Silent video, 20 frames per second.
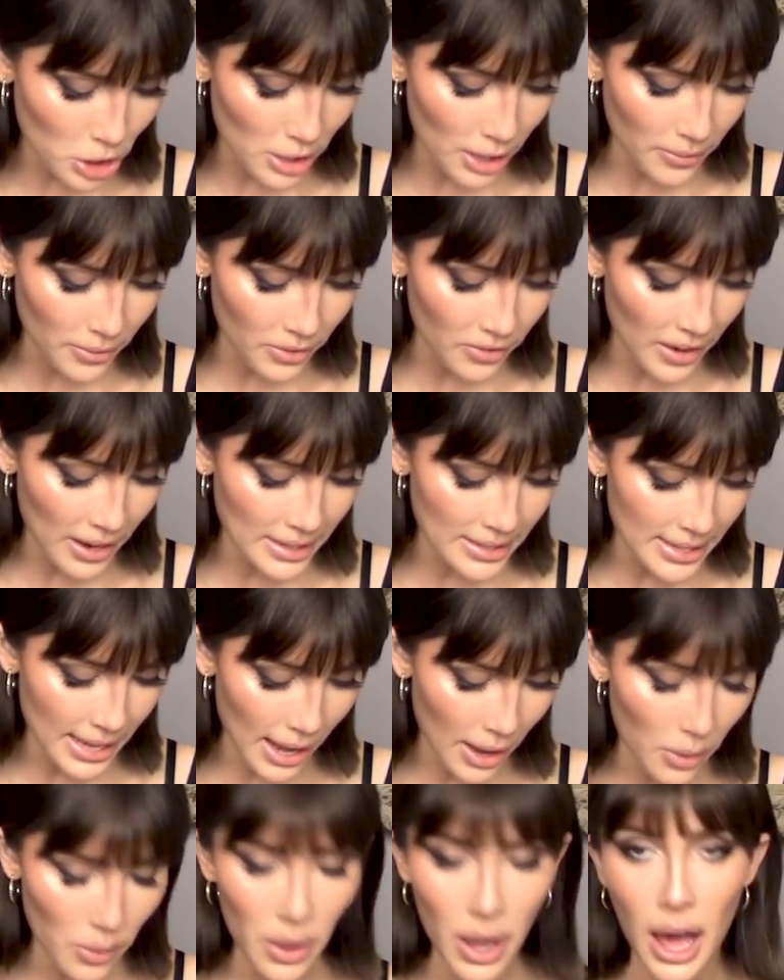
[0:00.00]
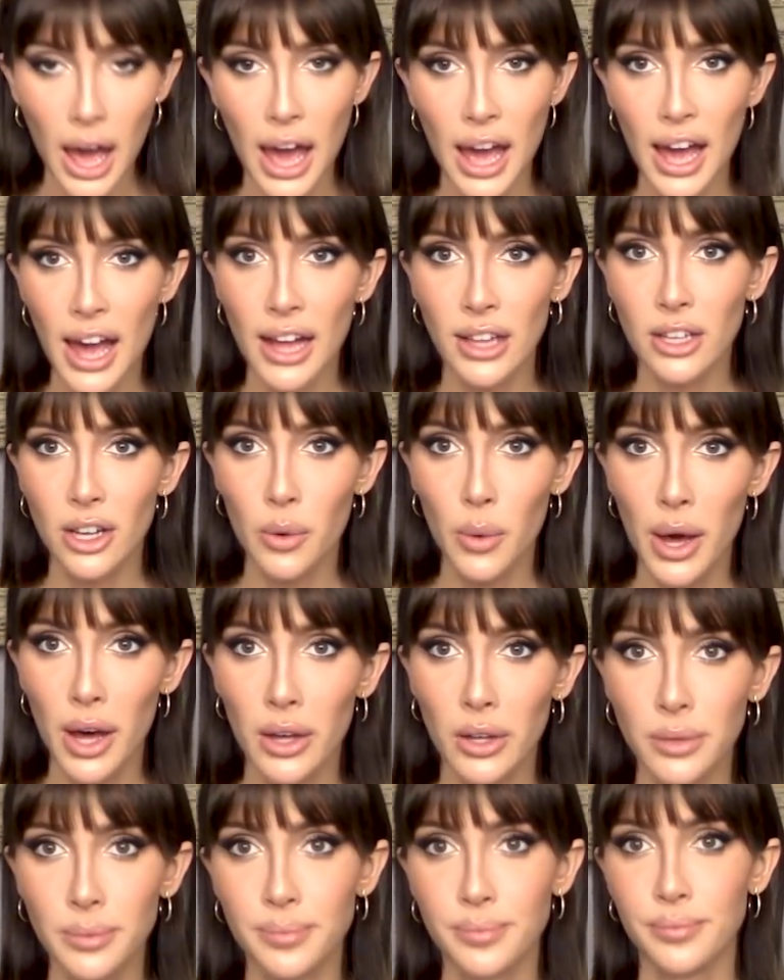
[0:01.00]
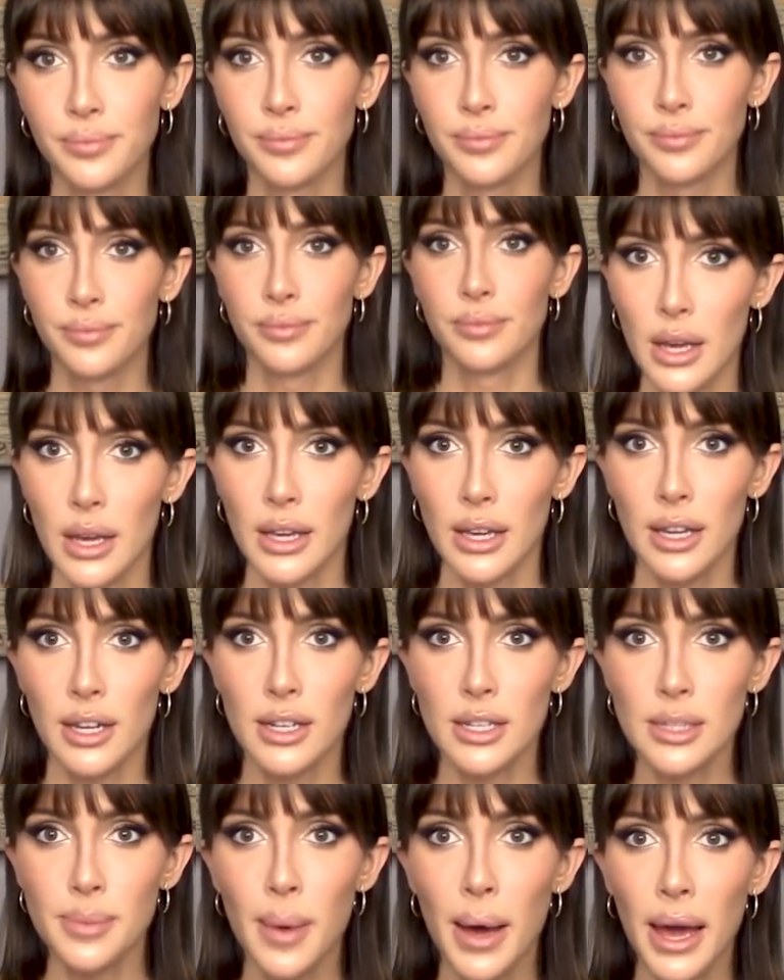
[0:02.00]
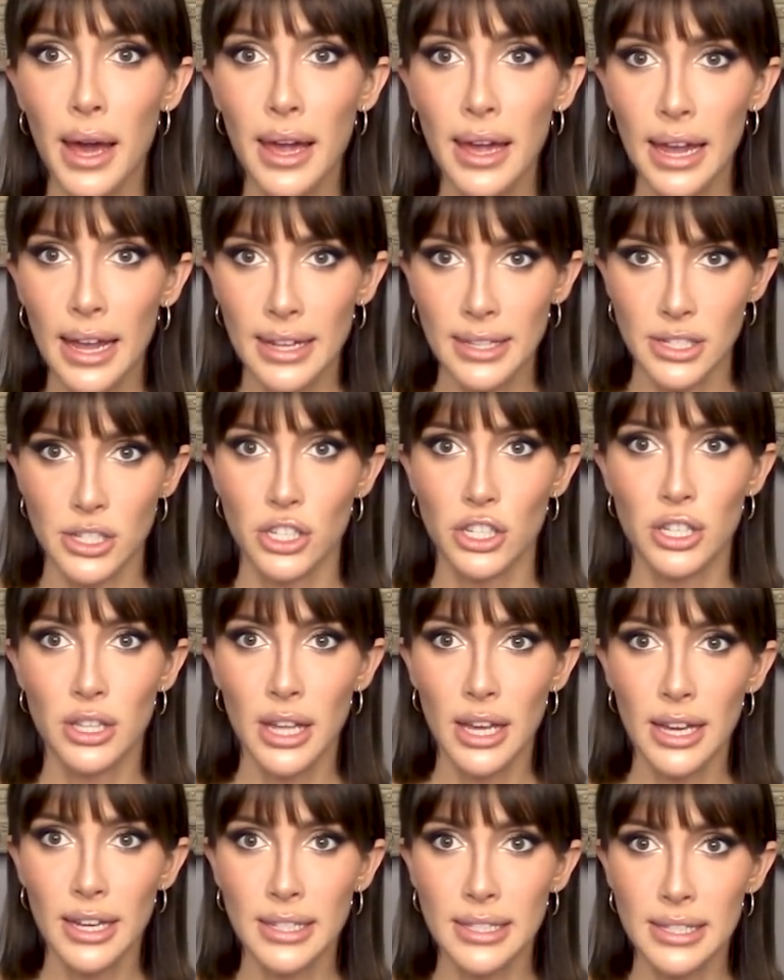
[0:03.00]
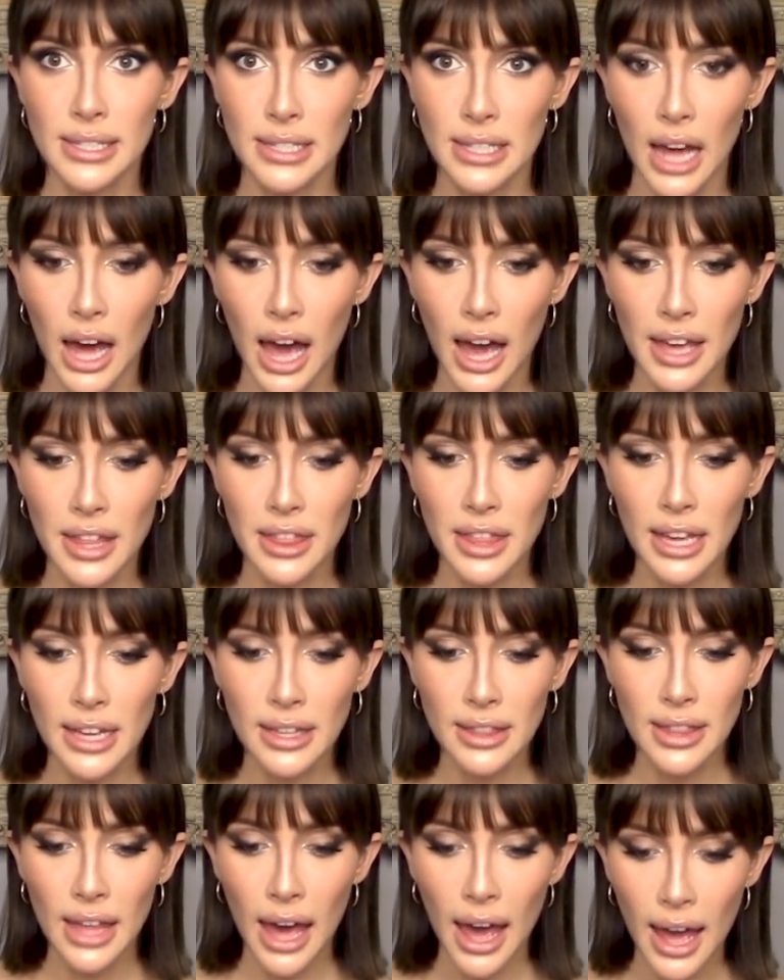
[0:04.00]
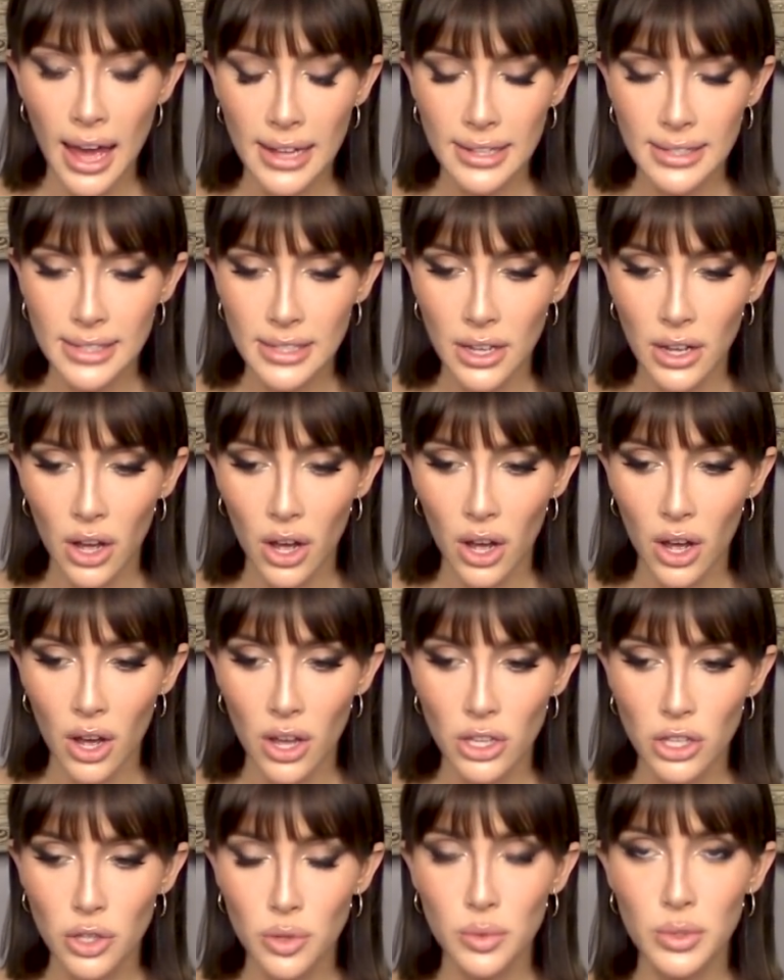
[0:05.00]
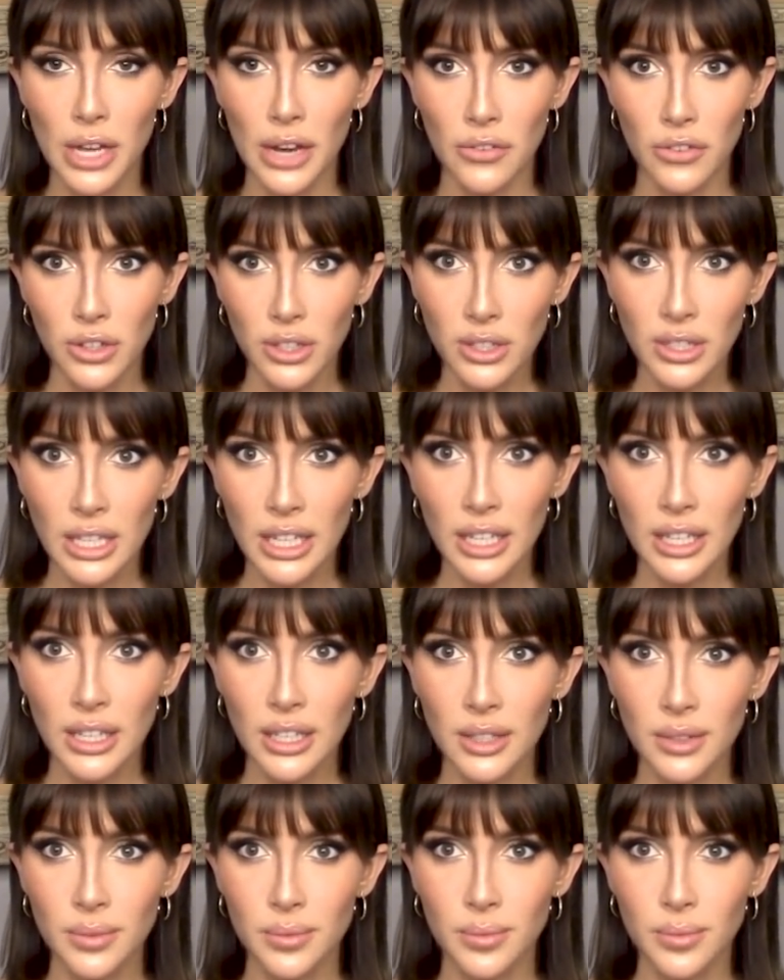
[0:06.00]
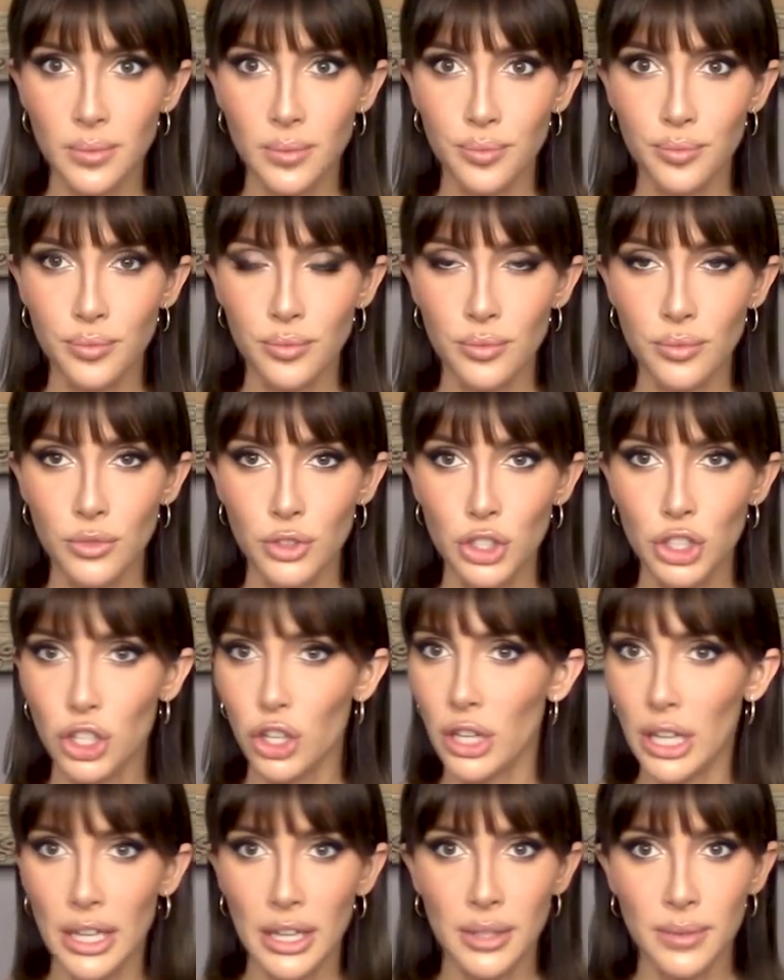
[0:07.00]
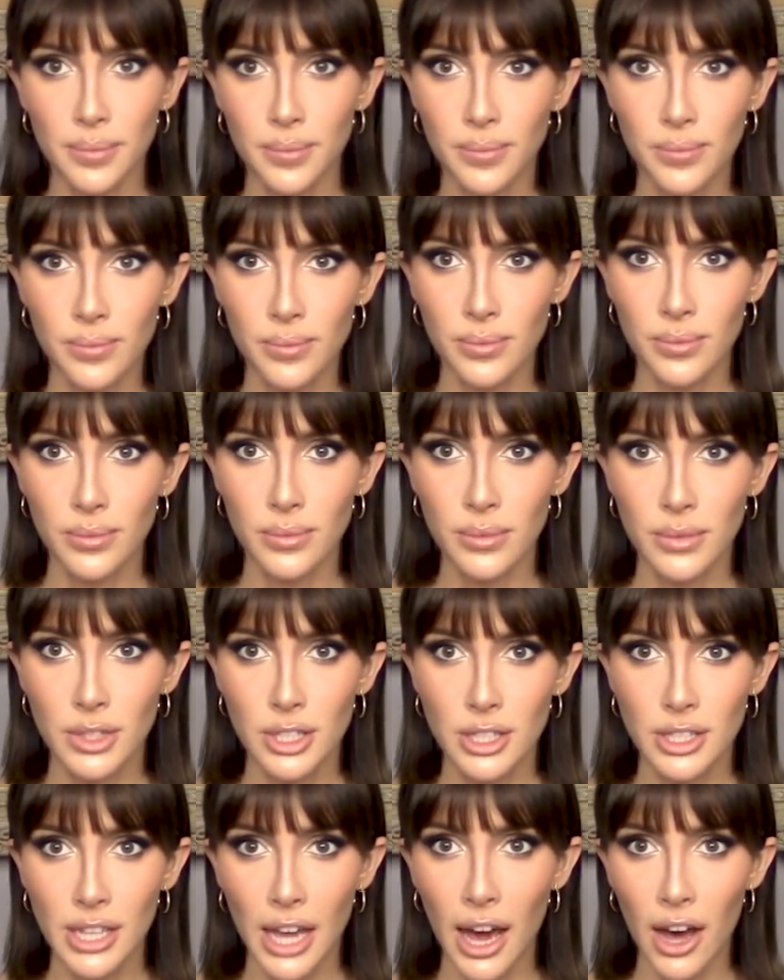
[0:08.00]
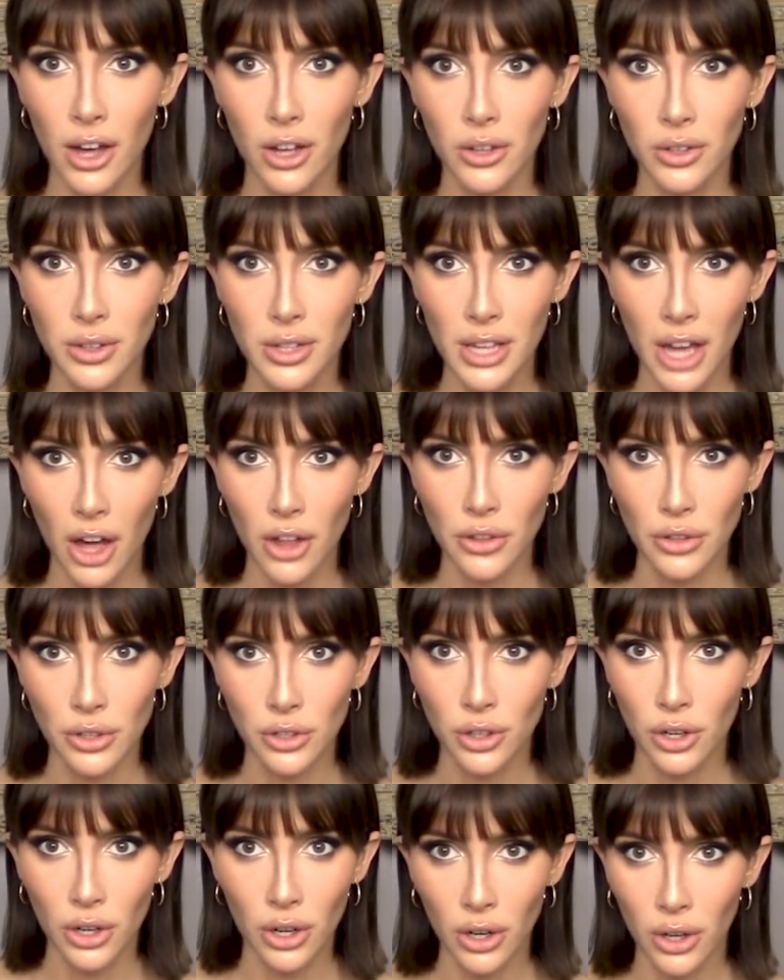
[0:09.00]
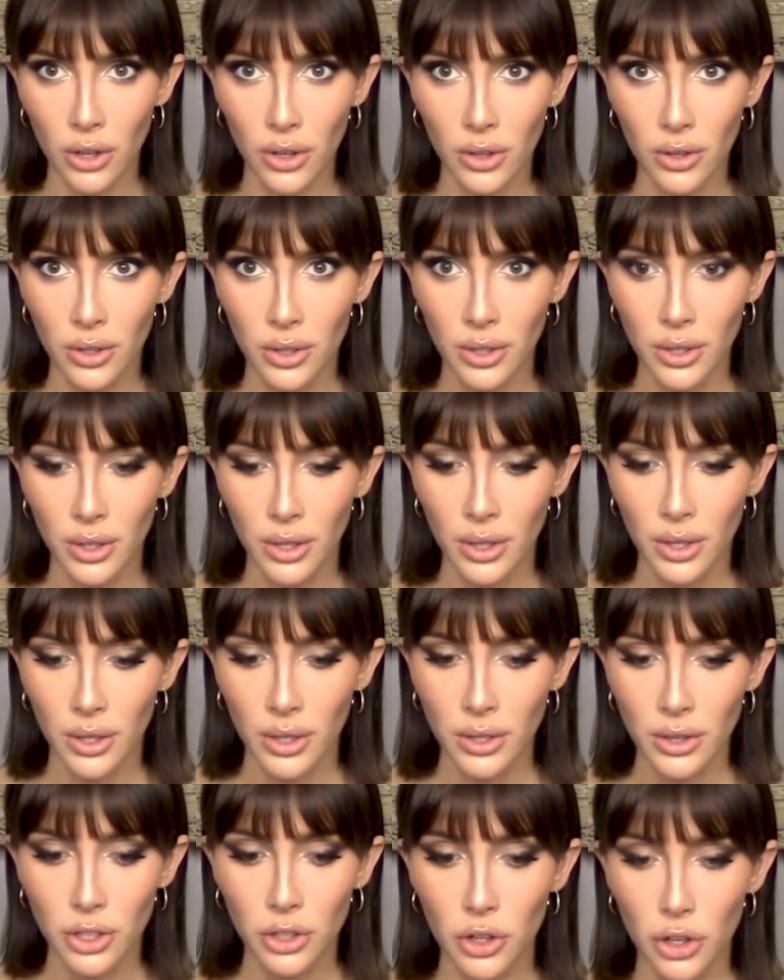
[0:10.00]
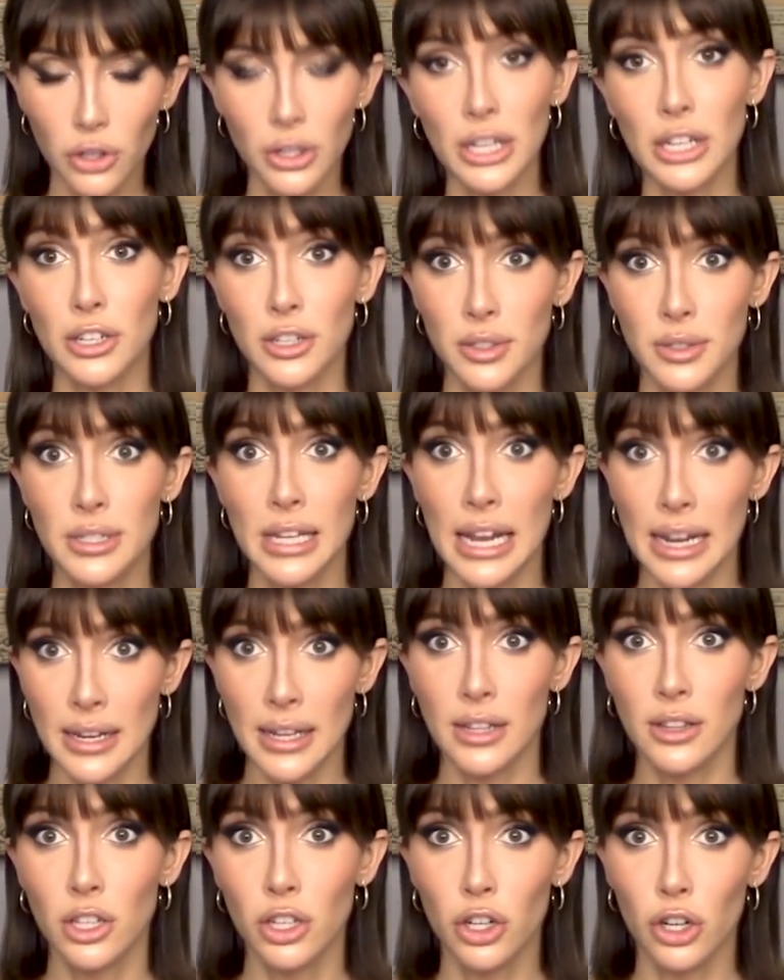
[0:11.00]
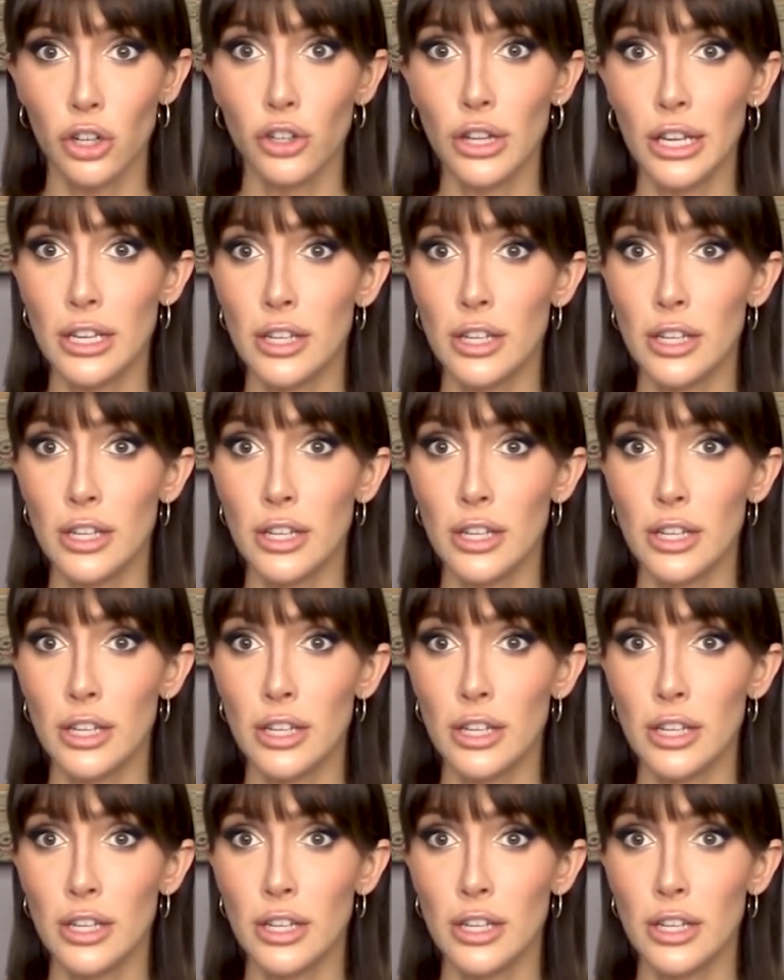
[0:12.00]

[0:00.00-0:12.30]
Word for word: never finds out? LOL. Here's my answer to this I think that you definitely shouldn't tell the other girl, the girl that you're dating, the girl that